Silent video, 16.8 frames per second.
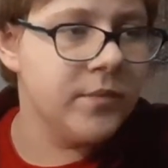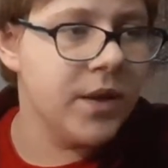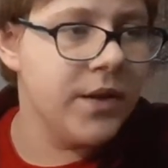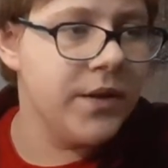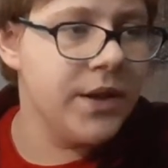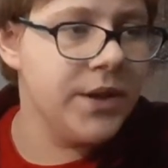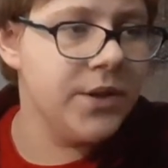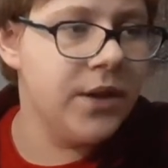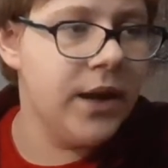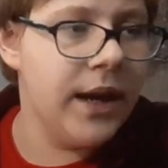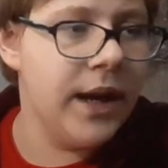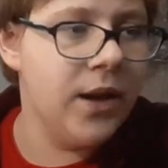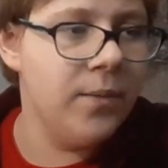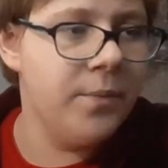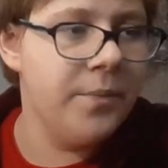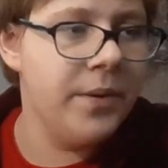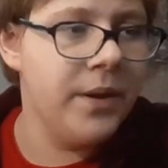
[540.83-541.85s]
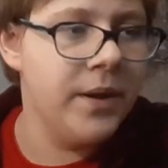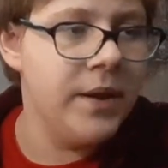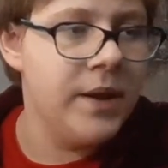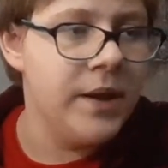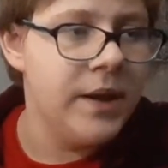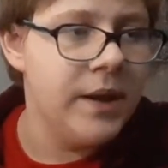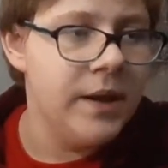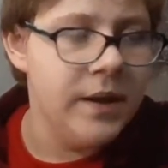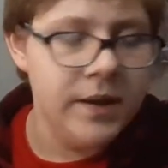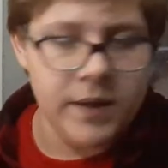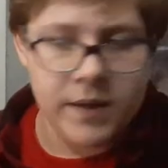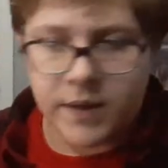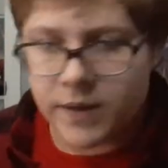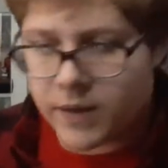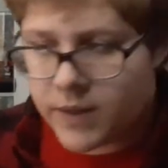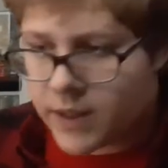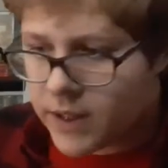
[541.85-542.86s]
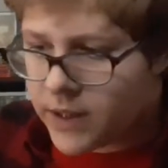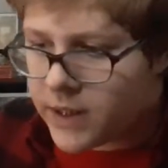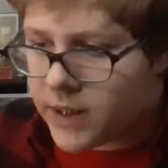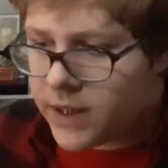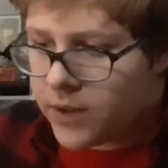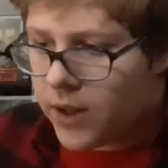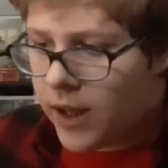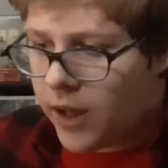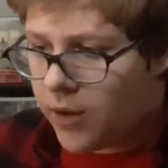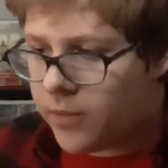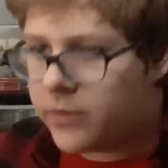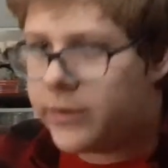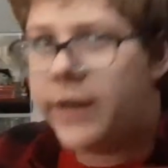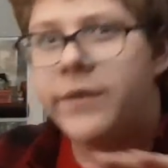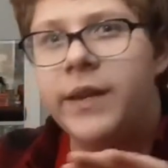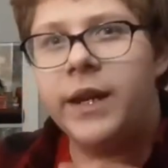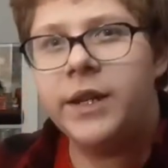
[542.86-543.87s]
This will help let the